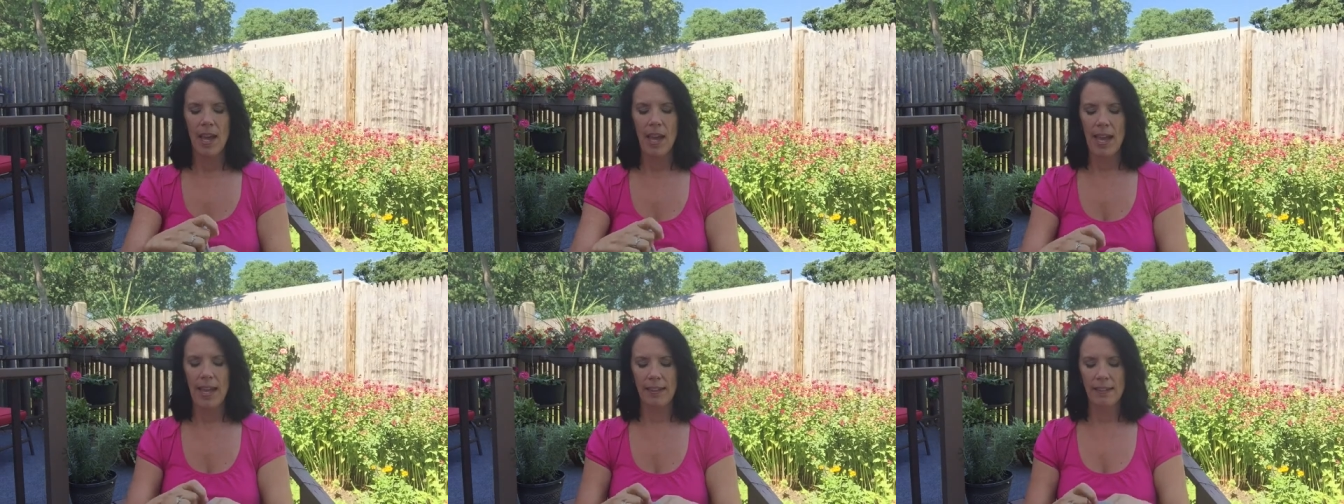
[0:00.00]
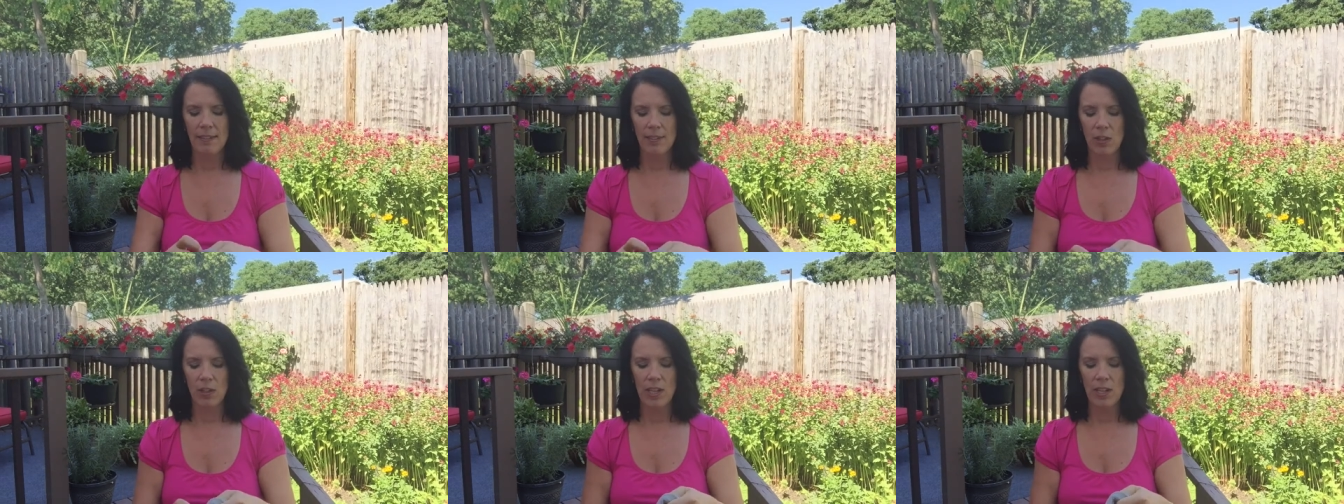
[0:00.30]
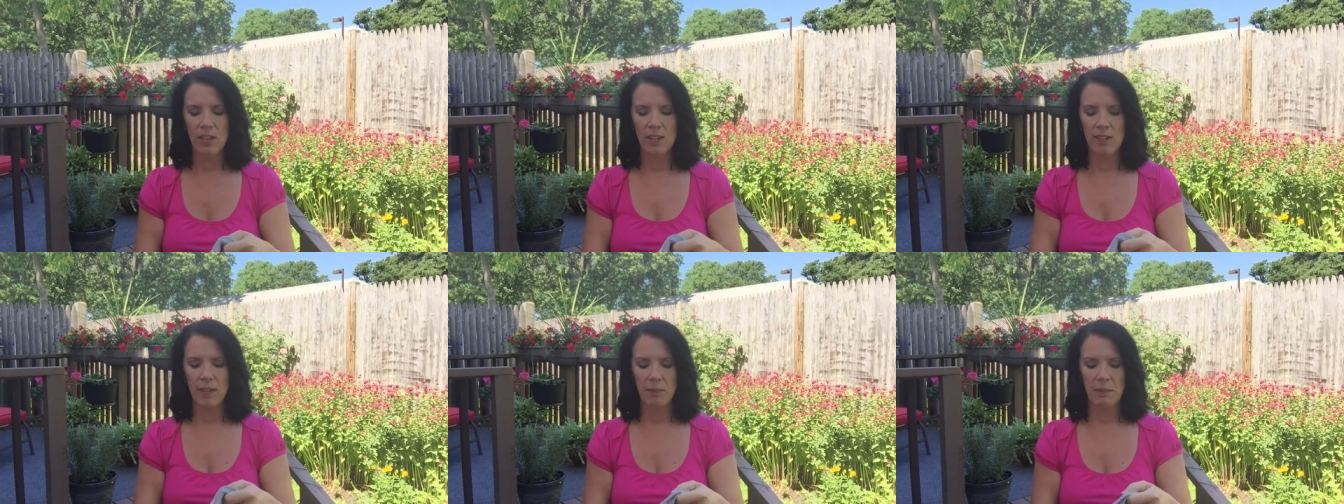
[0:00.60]
And so
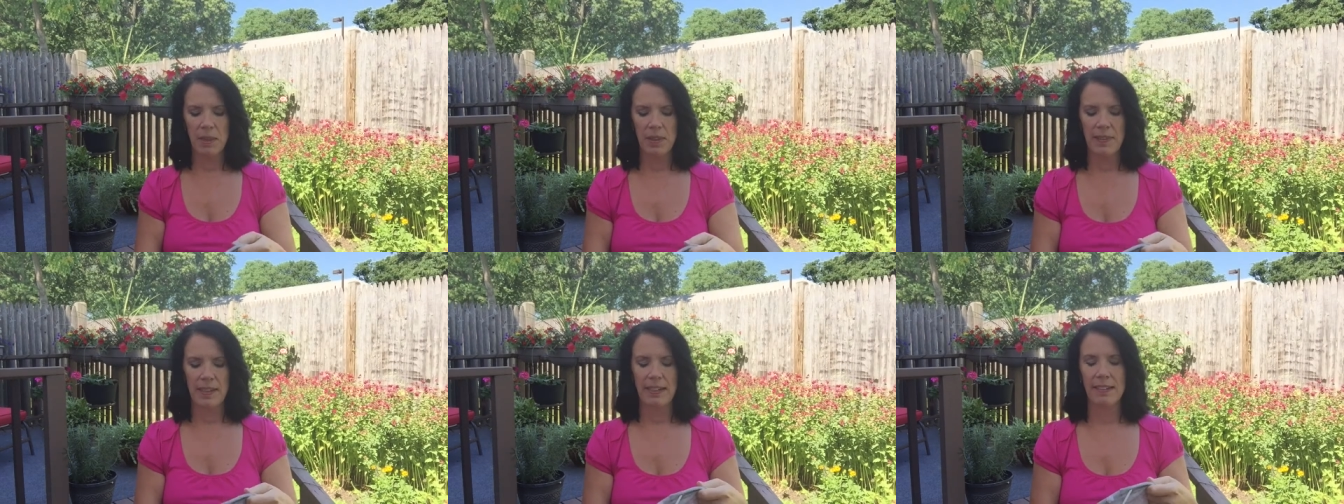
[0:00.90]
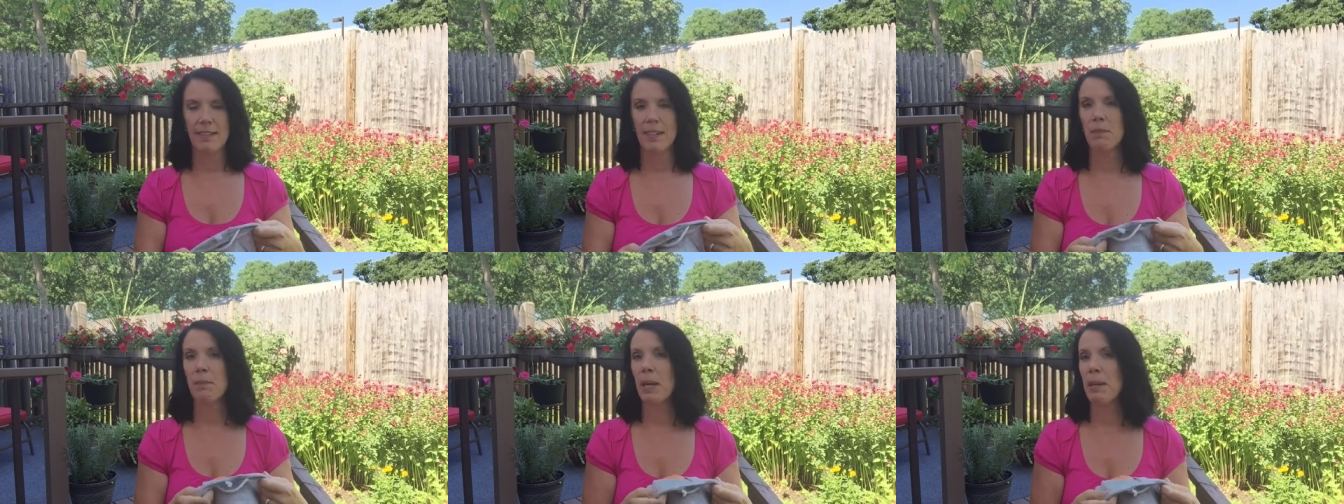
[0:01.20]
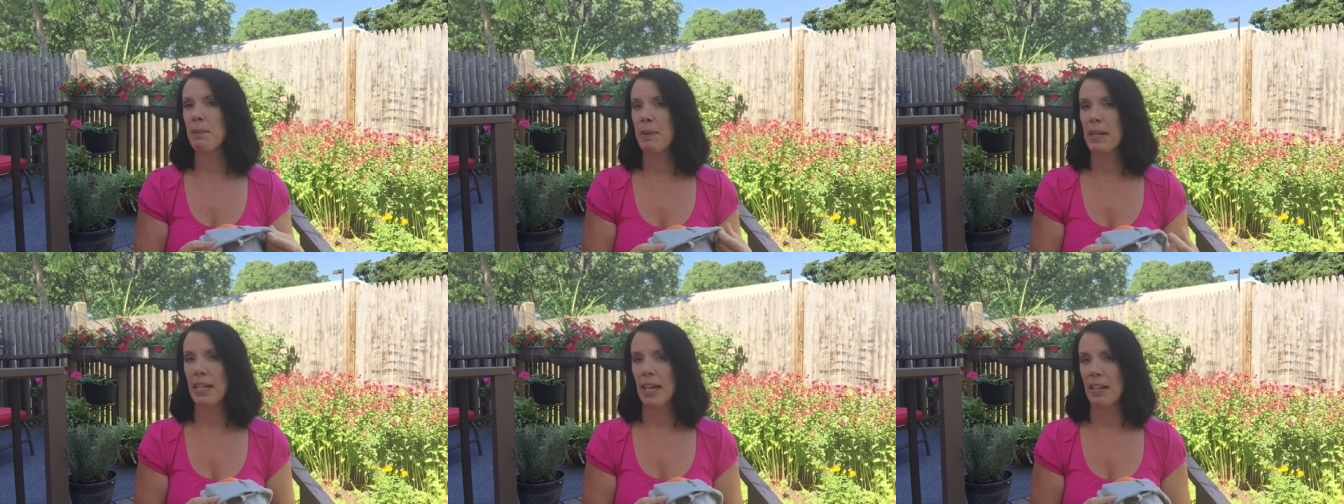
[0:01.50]
here are some of the things. Some
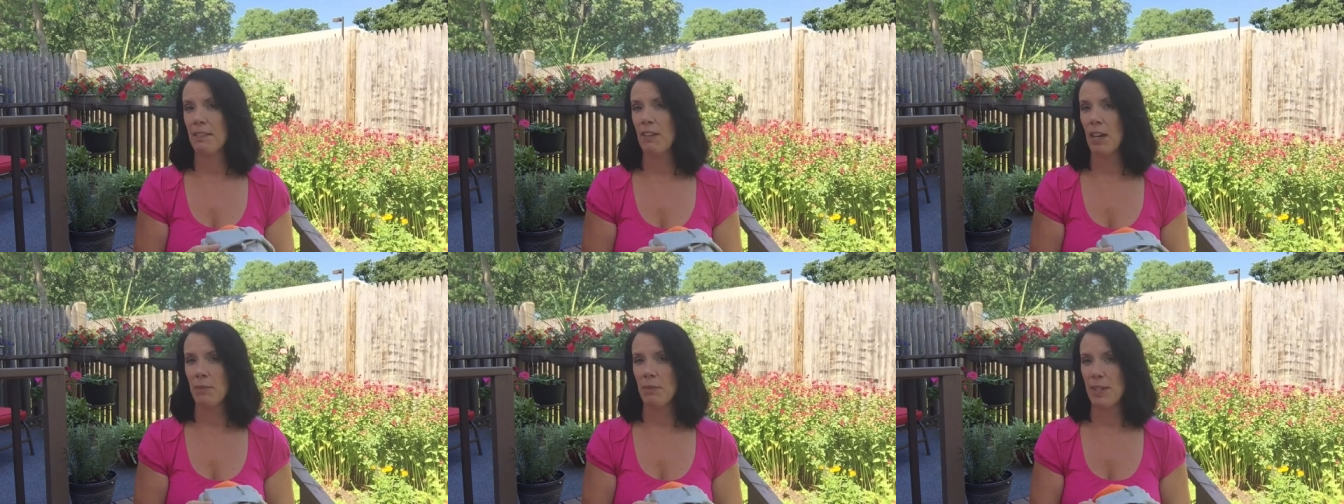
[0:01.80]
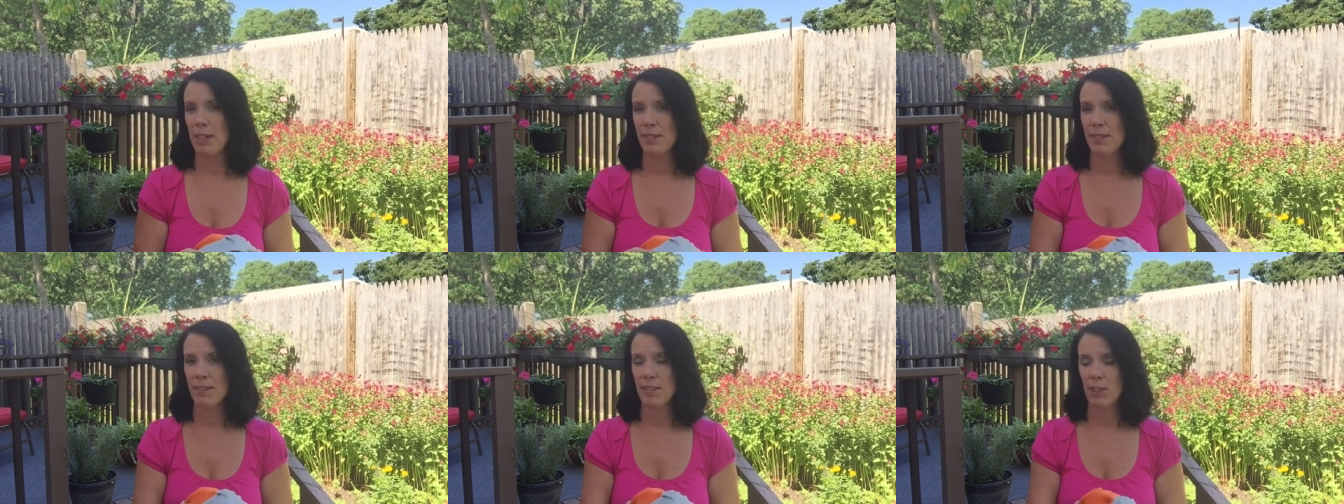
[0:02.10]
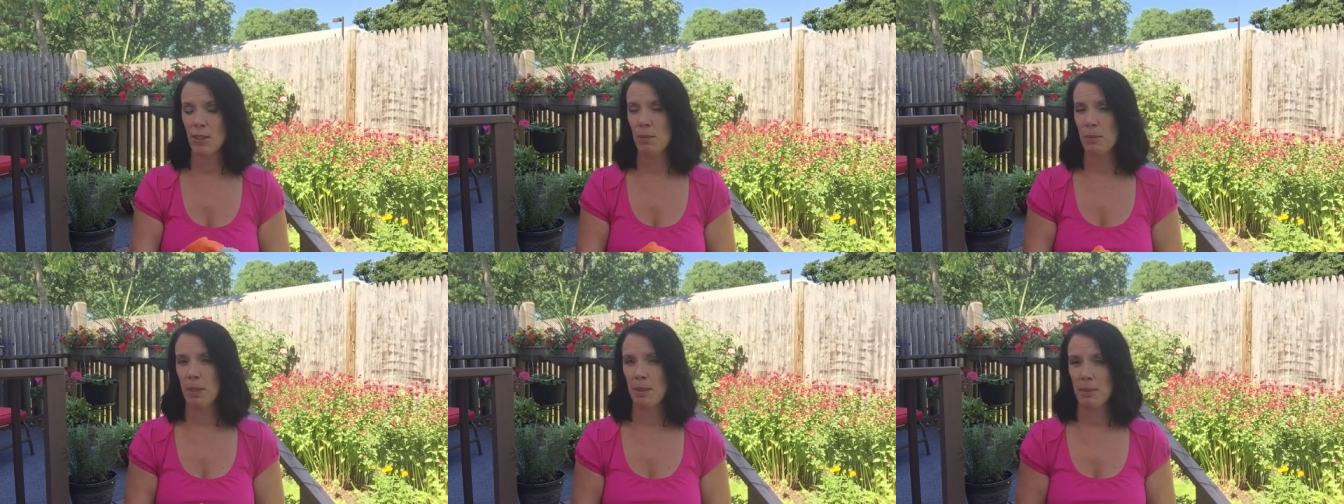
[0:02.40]
might be kind of obvious
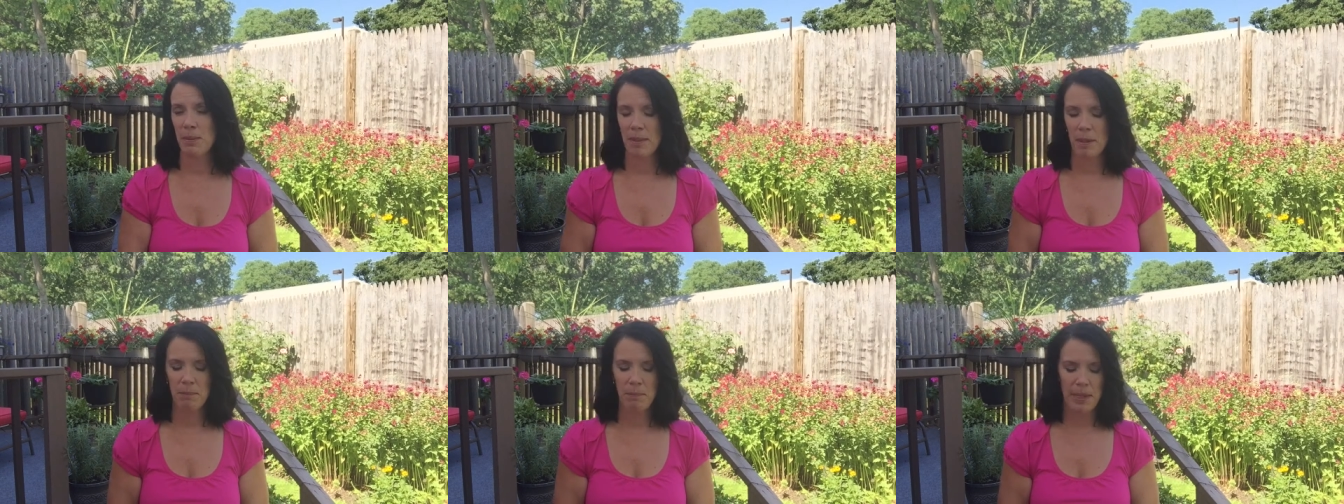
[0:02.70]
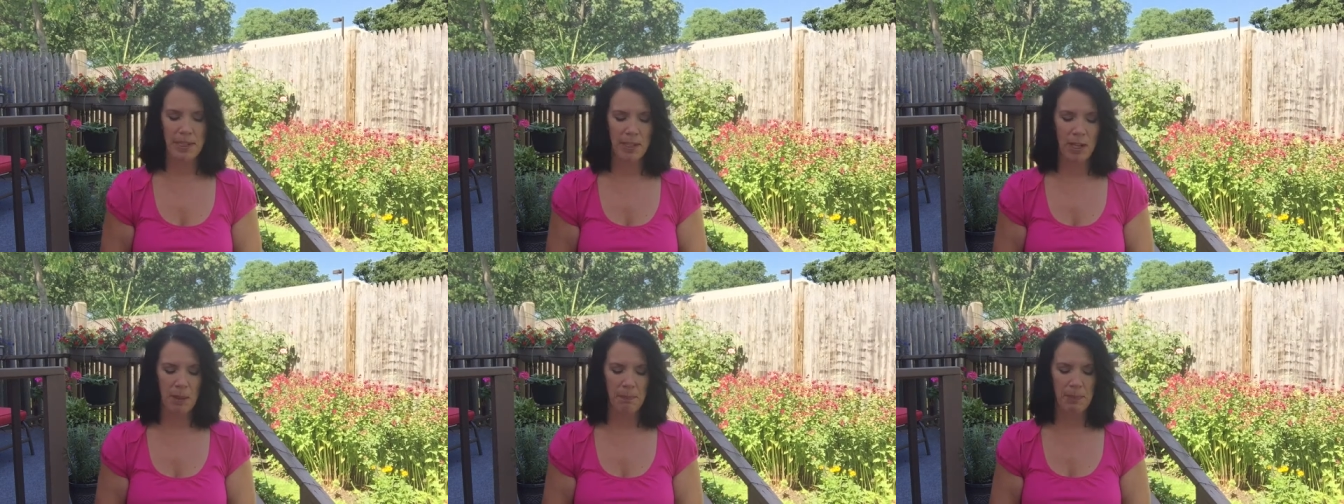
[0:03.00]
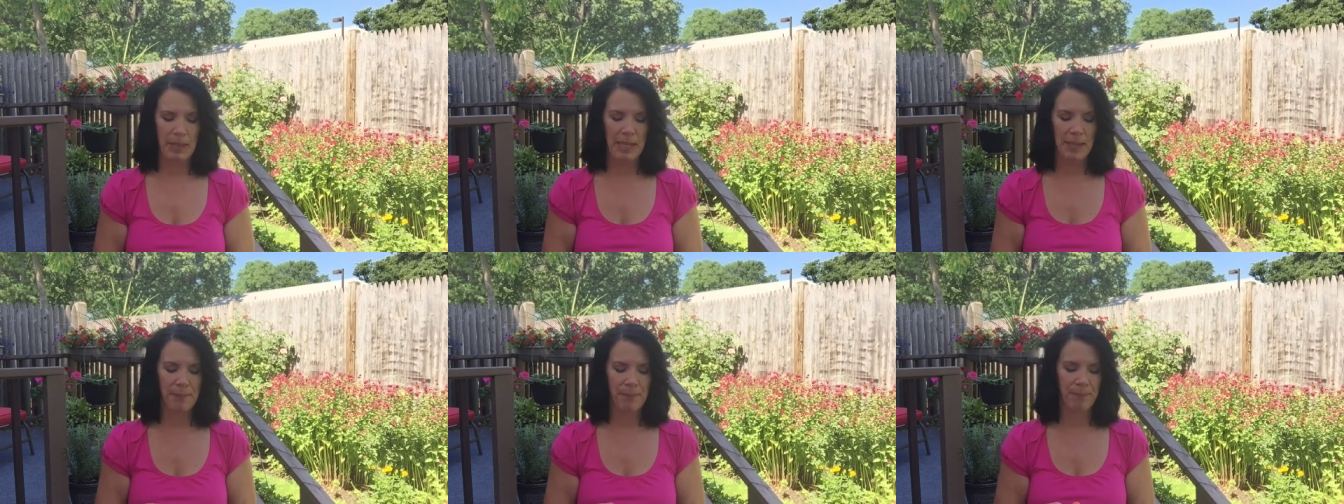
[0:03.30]
to you, but some might not
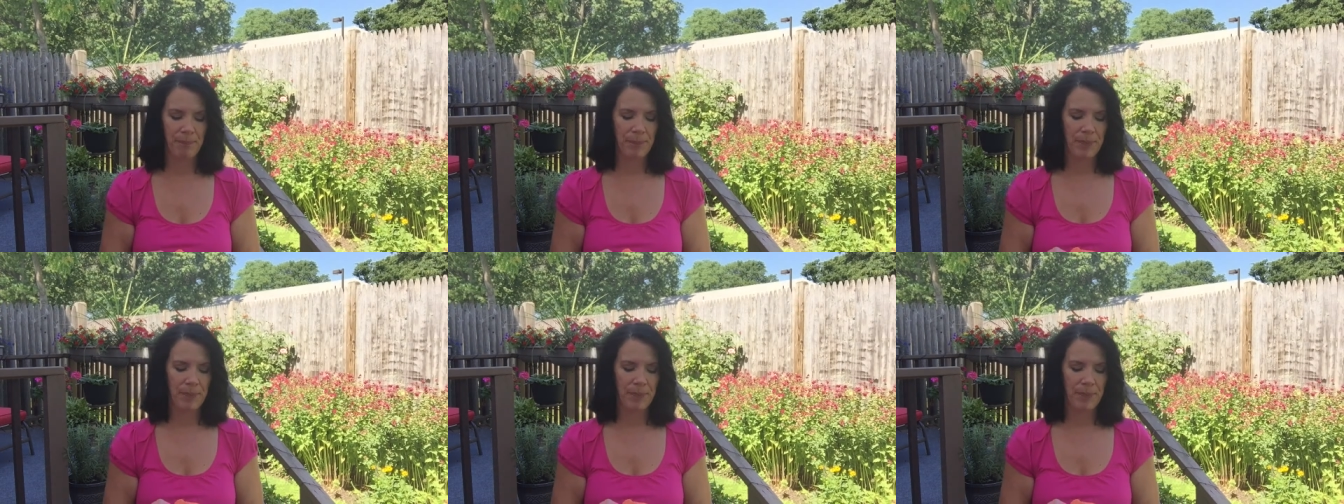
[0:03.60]
be.